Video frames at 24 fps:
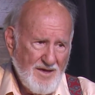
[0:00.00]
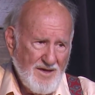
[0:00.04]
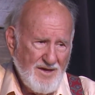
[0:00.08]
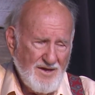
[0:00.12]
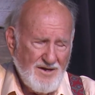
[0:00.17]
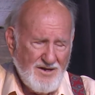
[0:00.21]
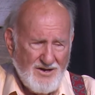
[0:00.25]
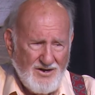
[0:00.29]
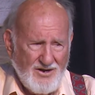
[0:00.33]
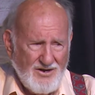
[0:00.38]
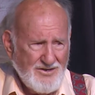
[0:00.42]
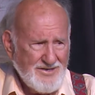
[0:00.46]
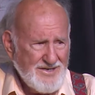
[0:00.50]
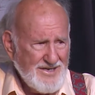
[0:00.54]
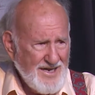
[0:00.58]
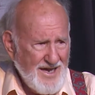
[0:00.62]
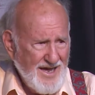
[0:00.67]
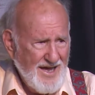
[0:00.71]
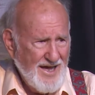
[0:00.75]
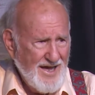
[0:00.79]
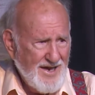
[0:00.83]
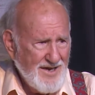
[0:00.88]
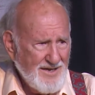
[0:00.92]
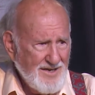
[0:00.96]
Oh,
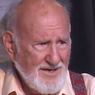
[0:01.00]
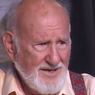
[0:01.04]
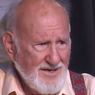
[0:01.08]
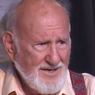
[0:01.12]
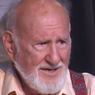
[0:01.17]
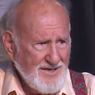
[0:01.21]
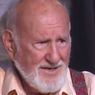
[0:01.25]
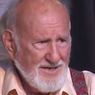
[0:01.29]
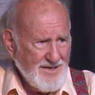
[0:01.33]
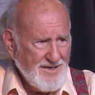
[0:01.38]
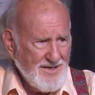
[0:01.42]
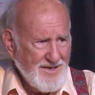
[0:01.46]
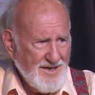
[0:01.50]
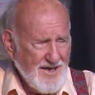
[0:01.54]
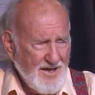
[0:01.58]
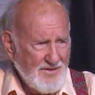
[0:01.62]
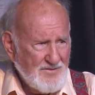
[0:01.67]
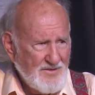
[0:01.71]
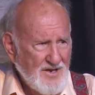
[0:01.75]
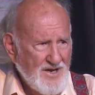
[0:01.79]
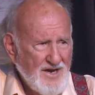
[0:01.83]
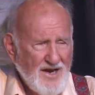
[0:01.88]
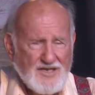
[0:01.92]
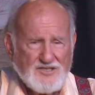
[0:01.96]
Dad.
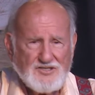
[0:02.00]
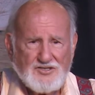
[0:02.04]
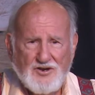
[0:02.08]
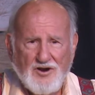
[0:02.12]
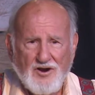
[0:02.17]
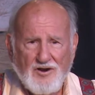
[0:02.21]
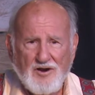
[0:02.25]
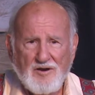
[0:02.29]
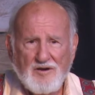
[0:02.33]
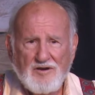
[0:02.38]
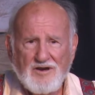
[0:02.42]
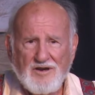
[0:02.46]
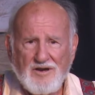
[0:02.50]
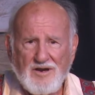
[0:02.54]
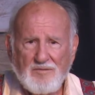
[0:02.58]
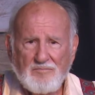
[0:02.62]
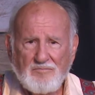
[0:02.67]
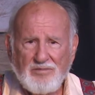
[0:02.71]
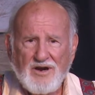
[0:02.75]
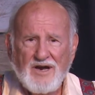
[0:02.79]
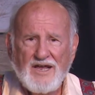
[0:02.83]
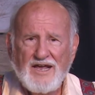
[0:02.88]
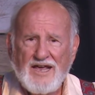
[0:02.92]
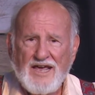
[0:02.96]
And then I started
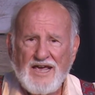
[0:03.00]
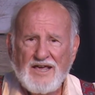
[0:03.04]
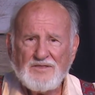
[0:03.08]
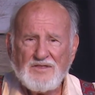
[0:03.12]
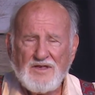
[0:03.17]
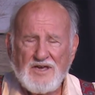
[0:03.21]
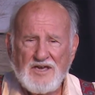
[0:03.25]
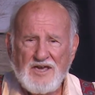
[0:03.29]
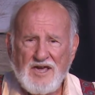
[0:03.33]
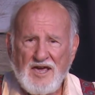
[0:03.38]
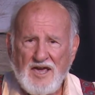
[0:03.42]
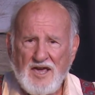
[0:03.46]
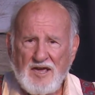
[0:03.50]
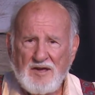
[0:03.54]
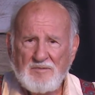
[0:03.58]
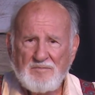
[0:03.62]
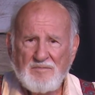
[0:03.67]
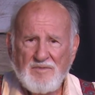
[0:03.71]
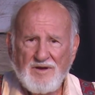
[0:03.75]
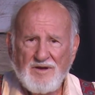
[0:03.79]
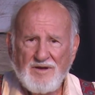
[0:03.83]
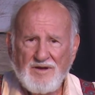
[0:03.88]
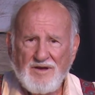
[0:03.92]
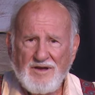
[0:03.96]
playing the
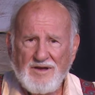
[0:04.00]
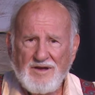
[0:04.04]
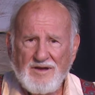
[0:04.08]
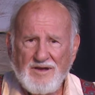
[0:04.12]
game